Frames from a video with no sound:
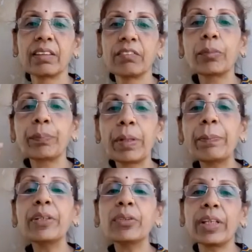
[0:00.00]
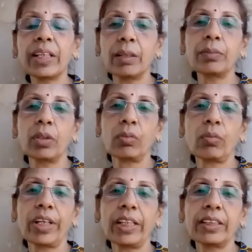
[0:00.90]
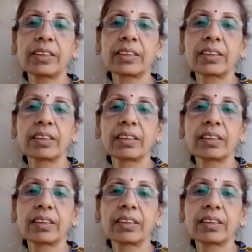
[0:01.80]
for people to take up non-violence.